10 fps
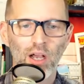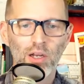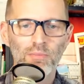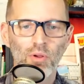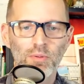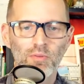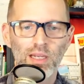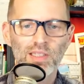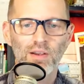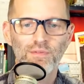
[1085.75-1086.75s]
unemployment
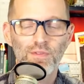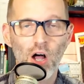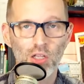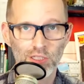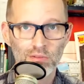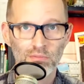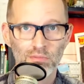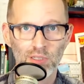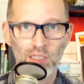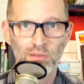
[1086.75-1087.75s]
rates have fallen
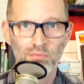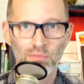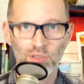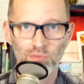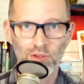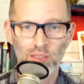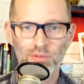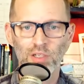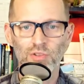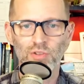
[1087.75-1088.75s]
in developed
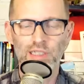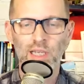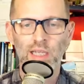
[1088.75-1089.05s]
countries.